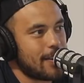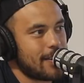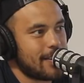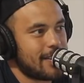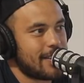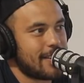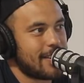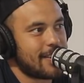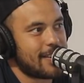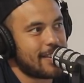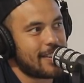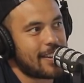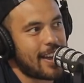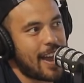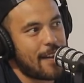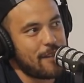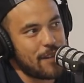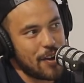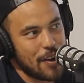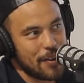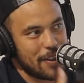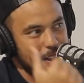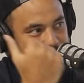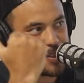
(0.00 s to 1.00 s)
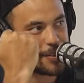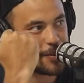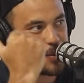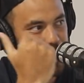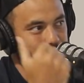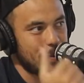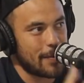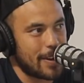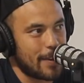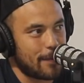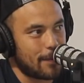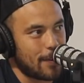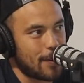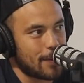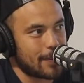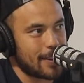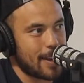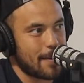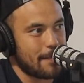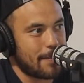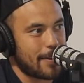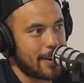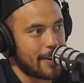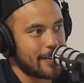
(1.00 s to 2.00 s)
Have you heard that story when he flogged
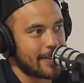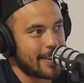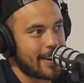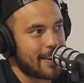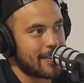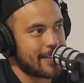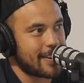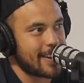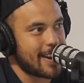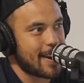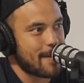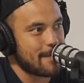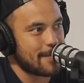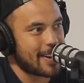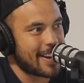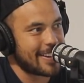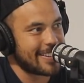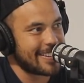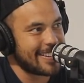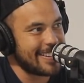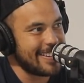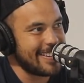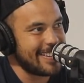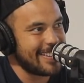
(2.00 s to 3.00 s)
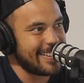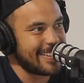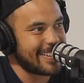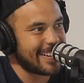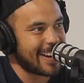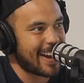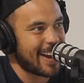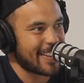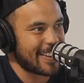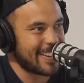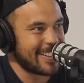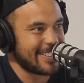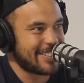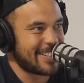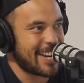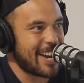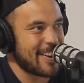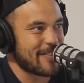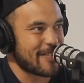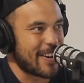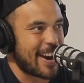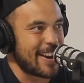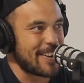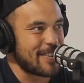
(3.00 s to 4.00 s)
that bloke down in London?
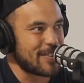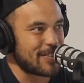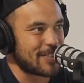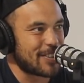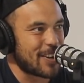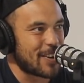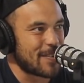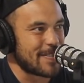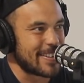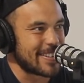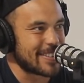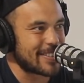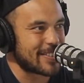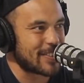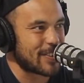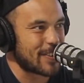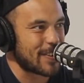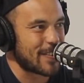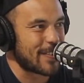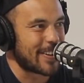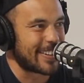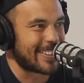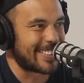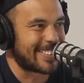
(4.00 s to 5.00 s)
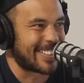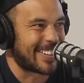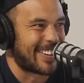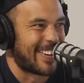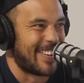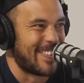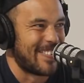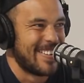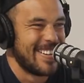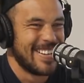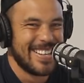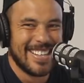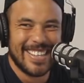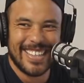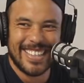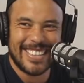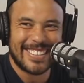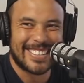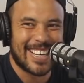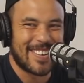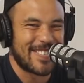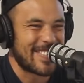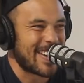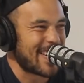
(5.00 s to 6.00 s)
Chad Randall told me a story one time.
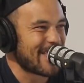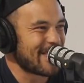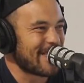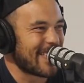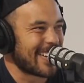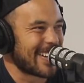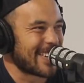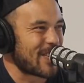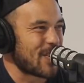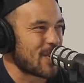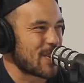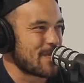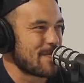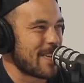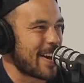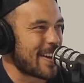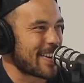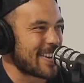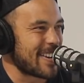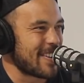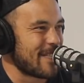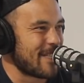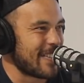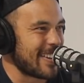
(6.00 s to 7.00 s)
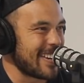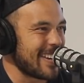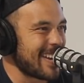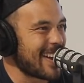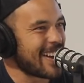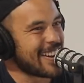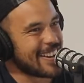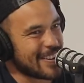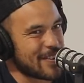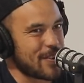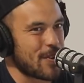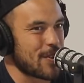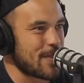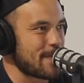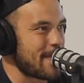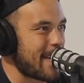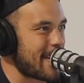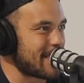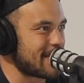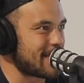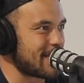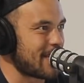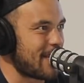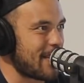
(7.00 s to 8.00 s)
Some young fella caught him out in a video, and he caught him
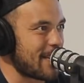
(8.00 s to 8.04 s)
outside.